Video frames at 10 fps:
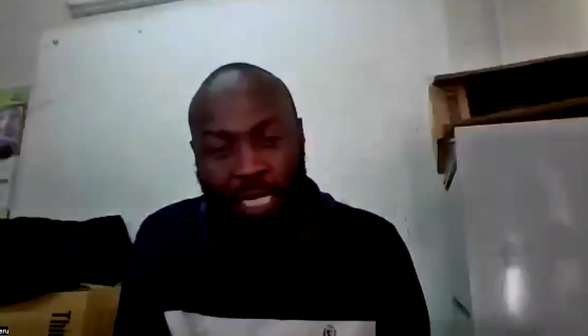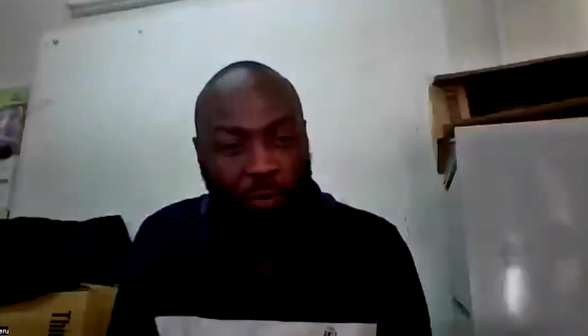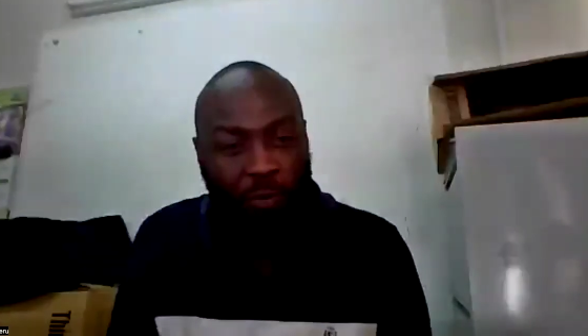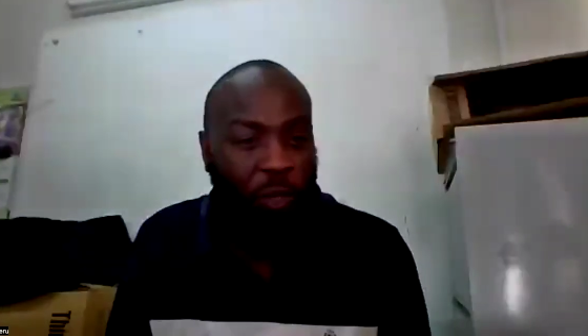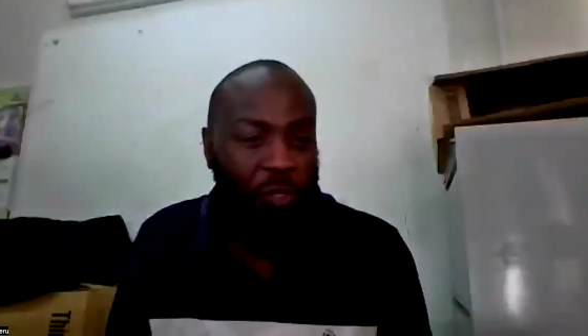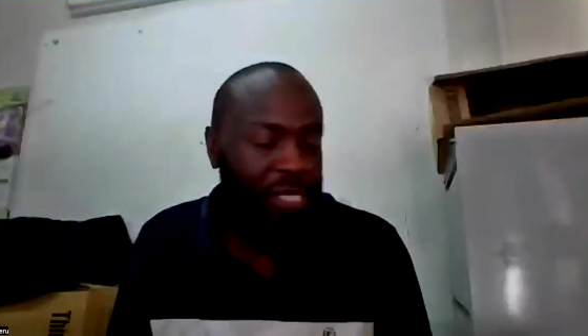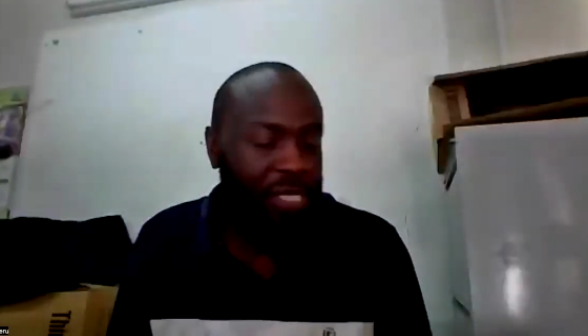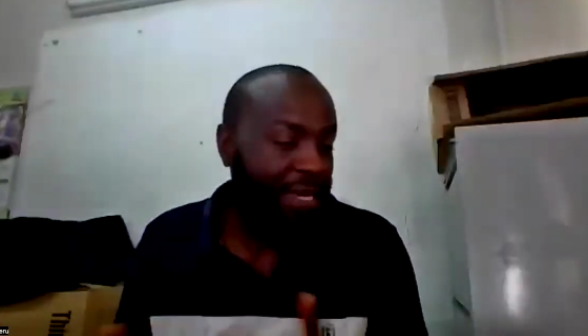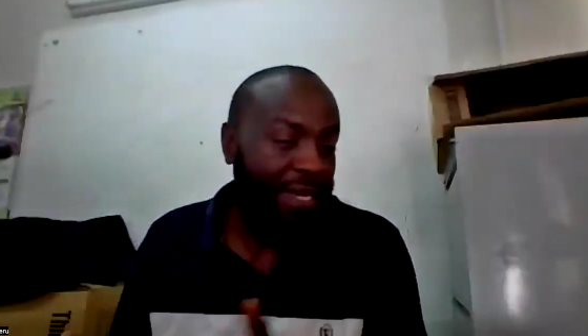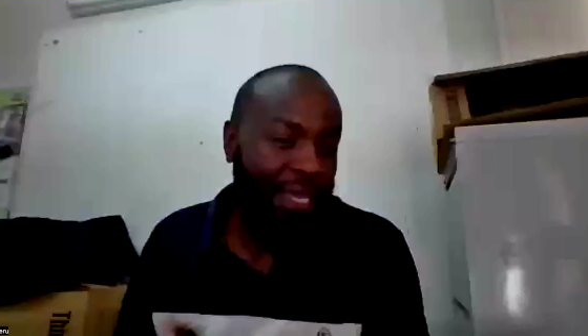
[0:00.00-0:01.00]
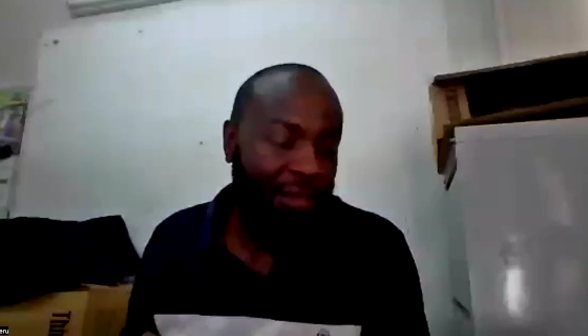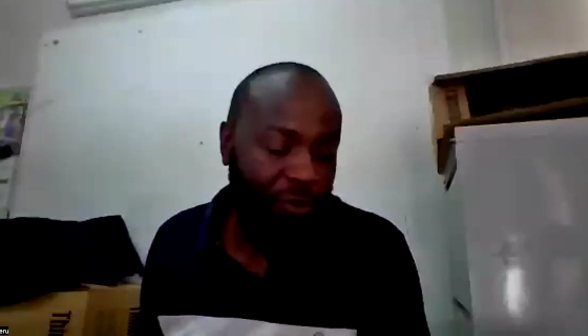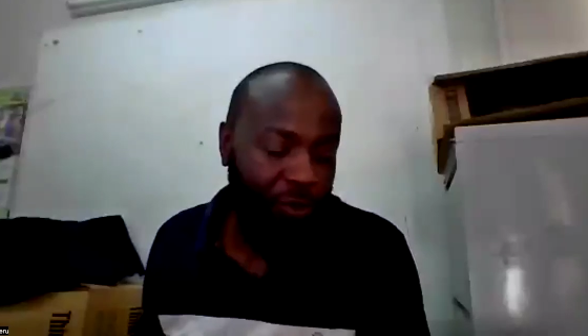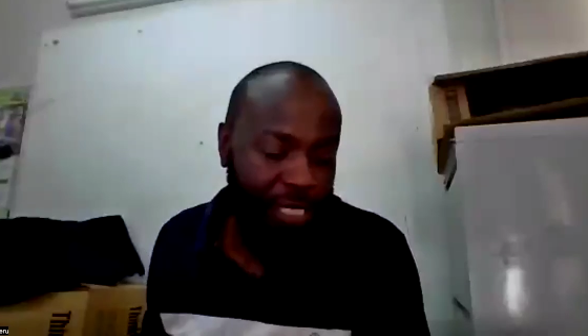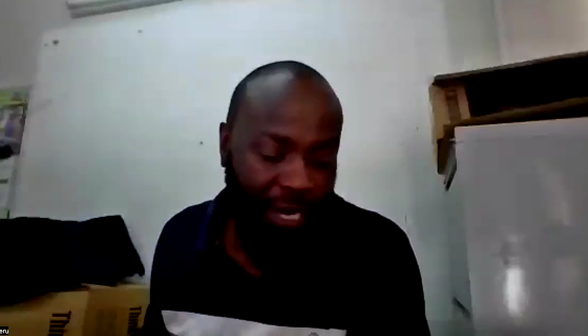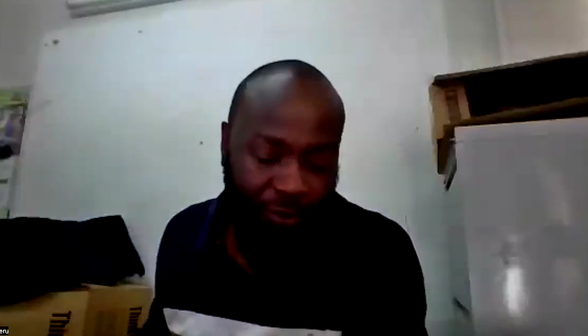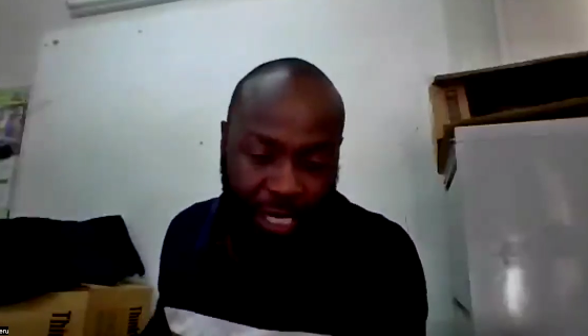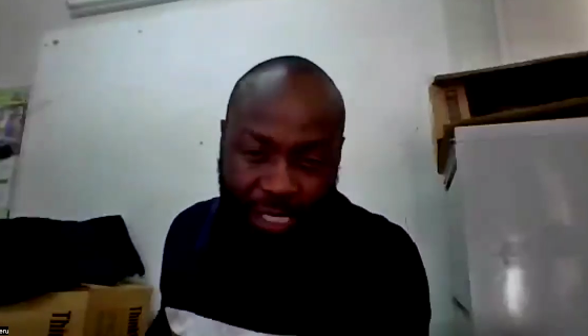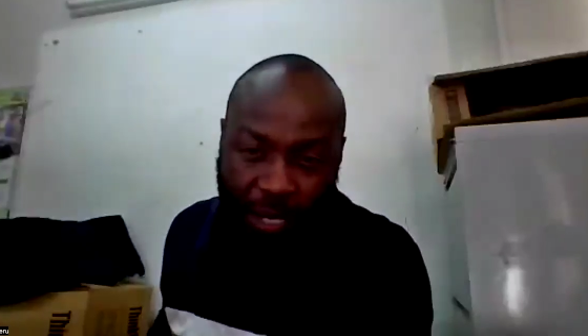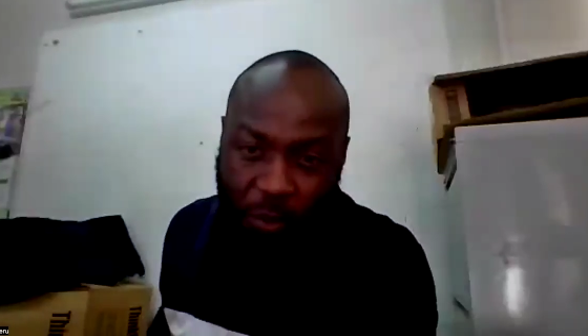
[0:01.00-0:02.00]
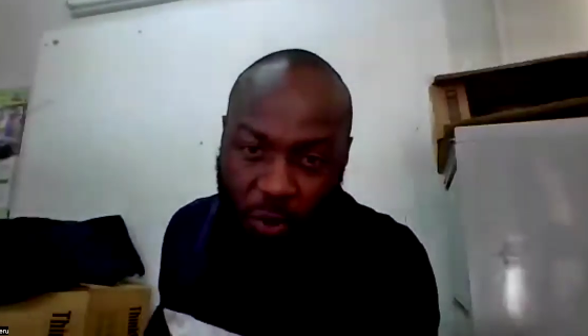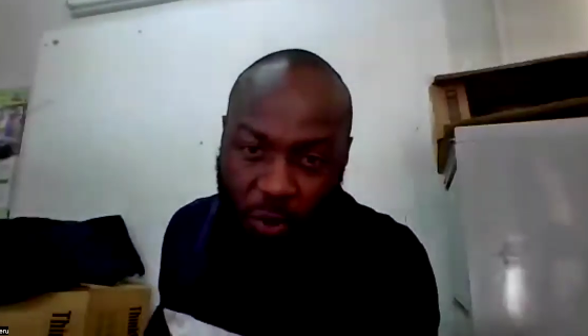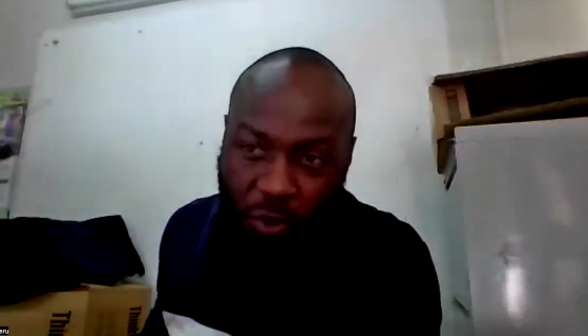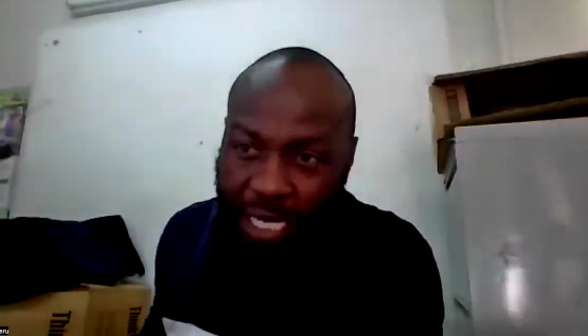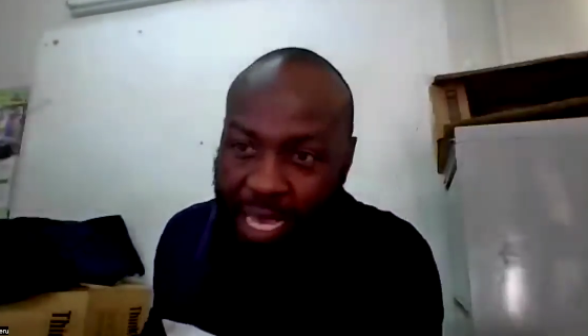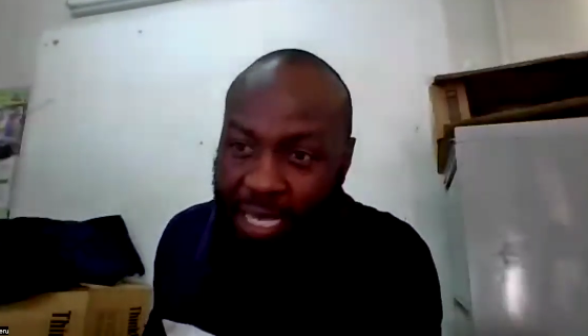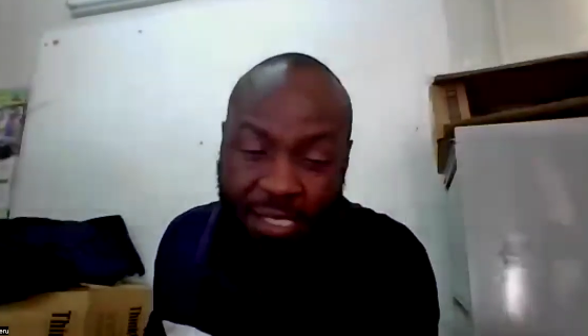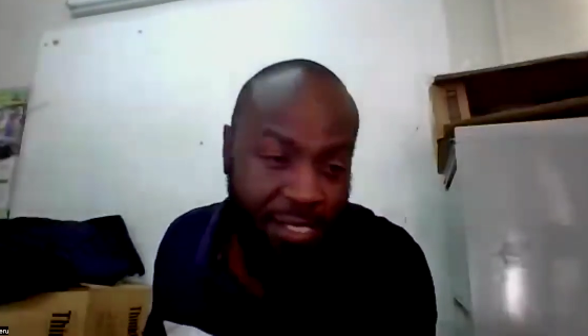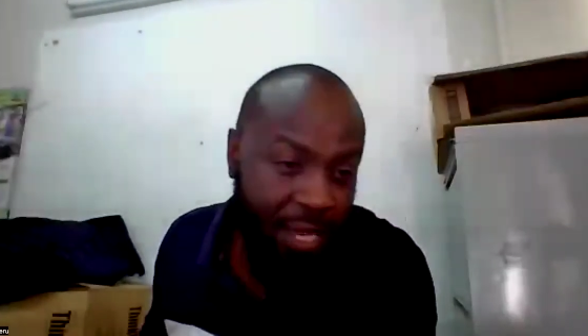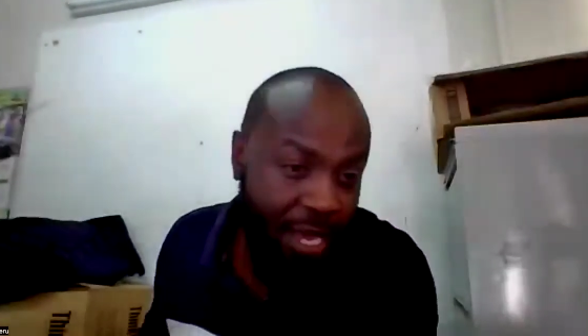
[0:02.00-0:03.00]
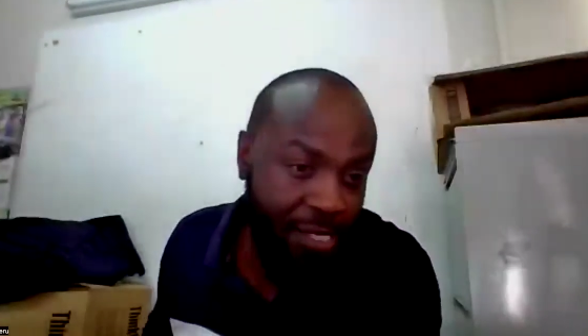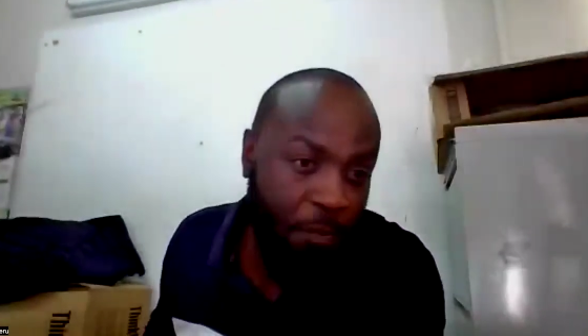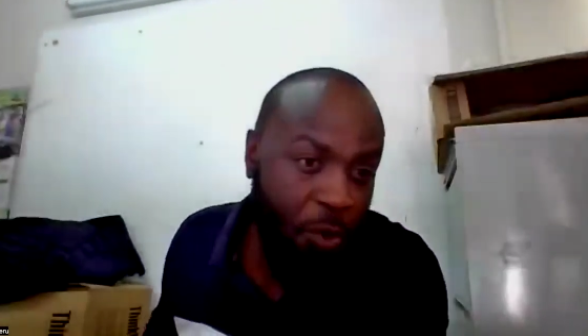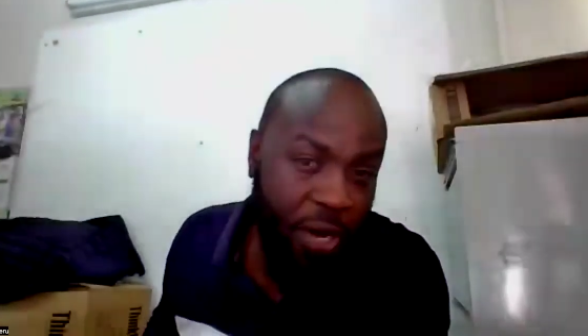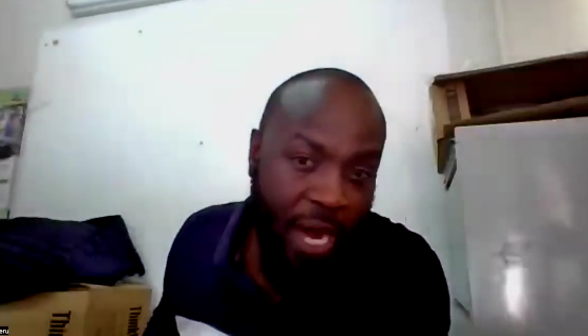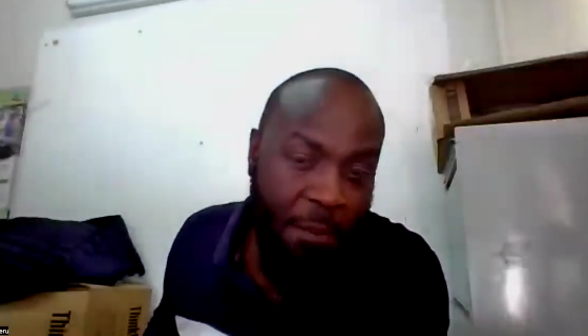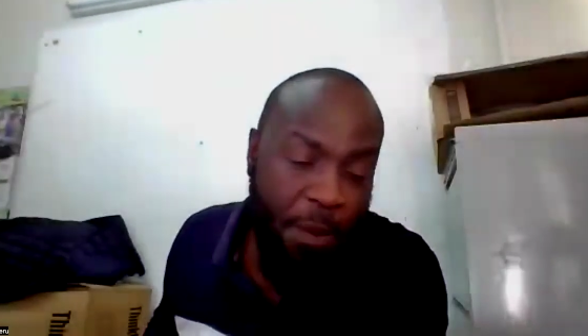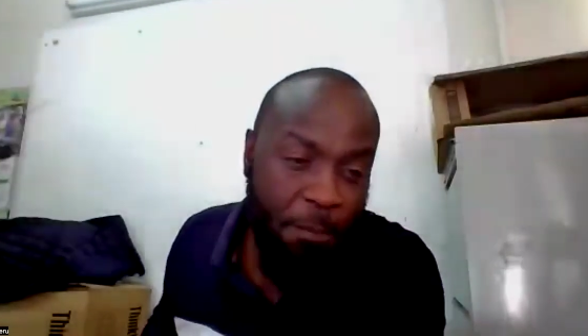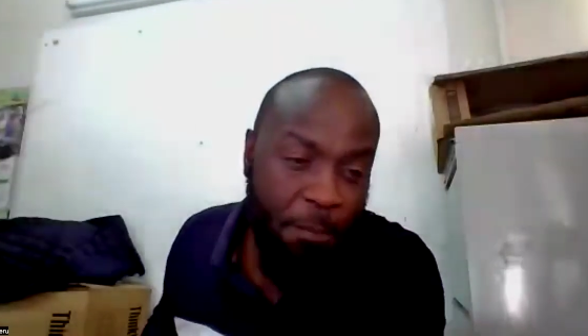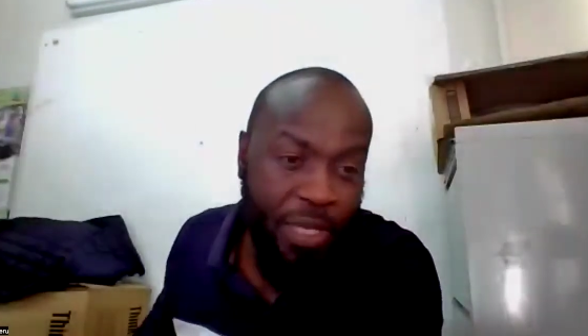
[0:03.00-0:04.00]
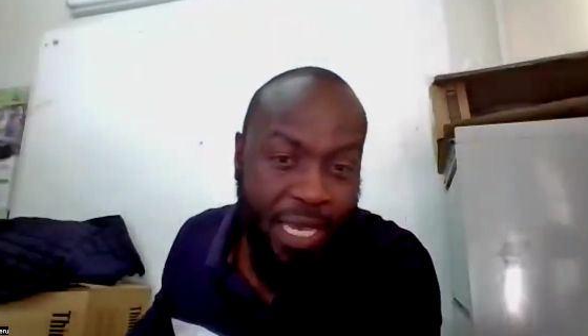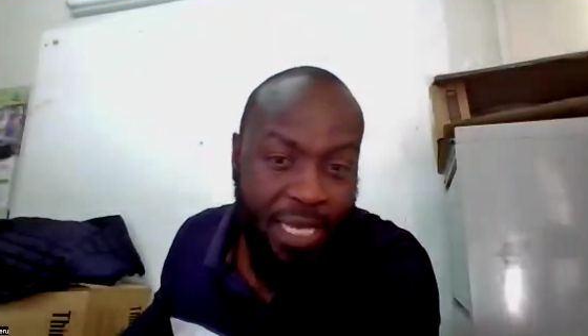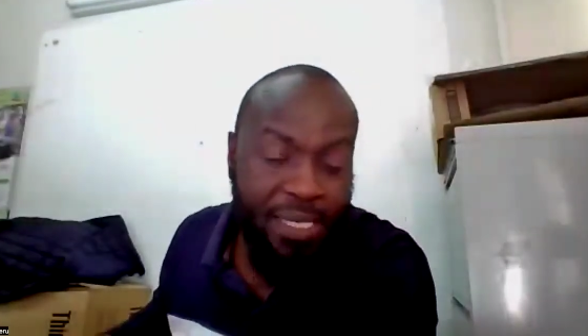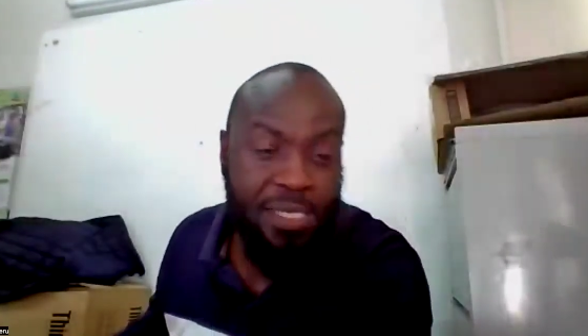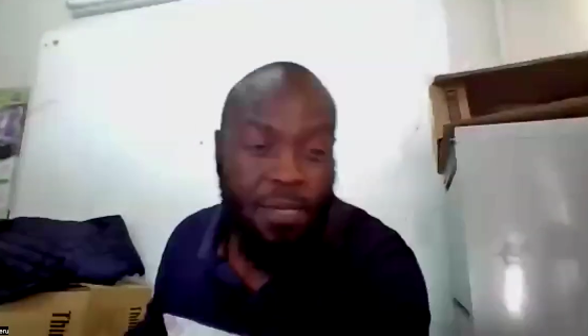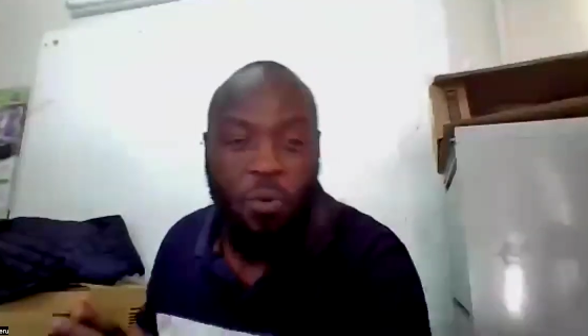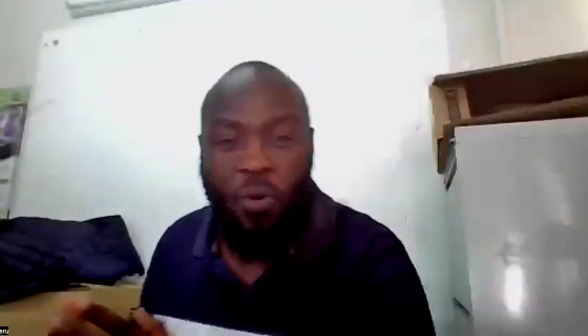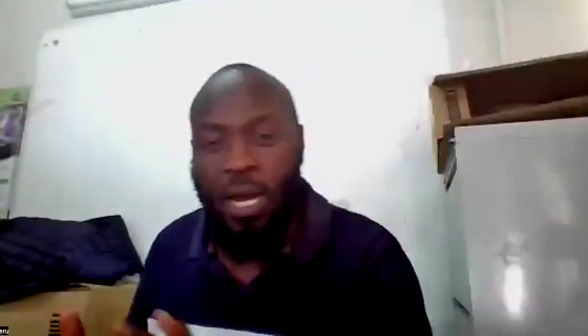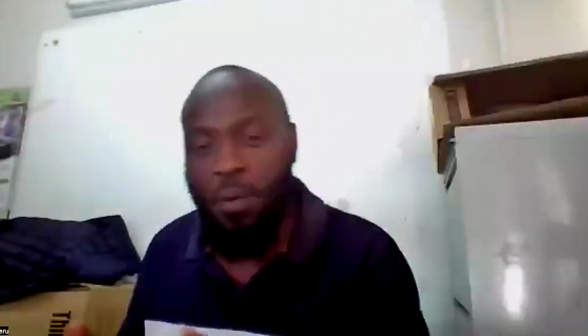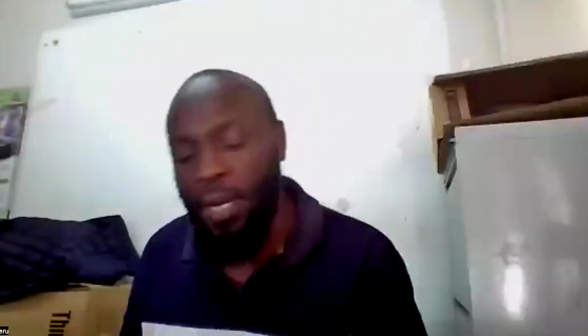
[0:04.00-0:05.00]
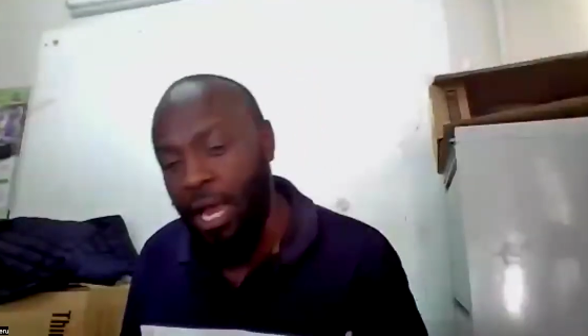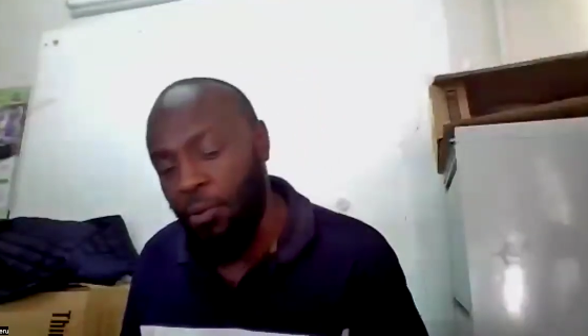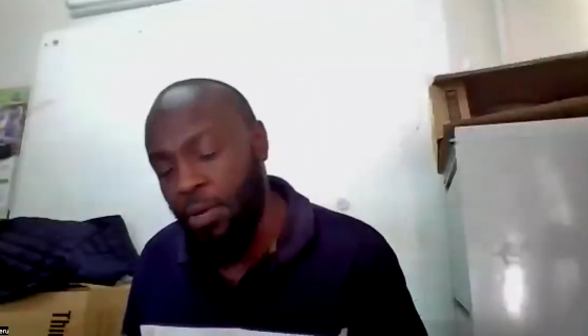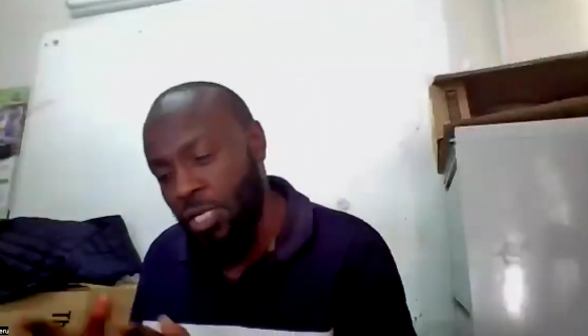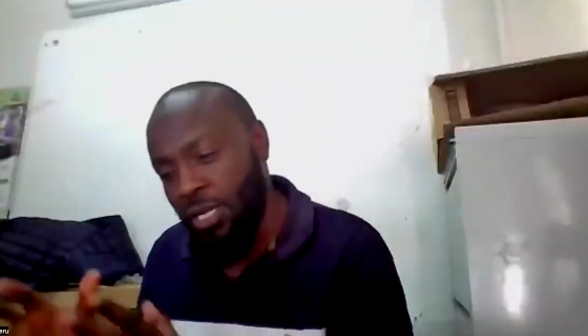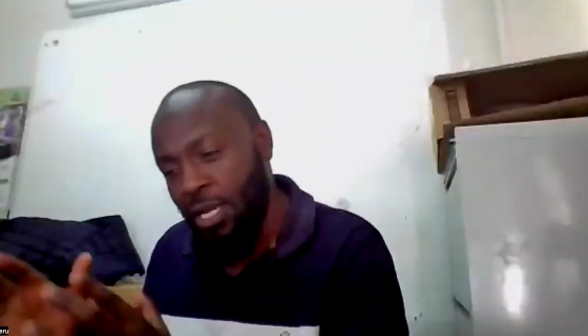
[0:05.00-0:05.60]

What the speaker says: Because if you take, for example, Node.js as a programmer, as a programming language,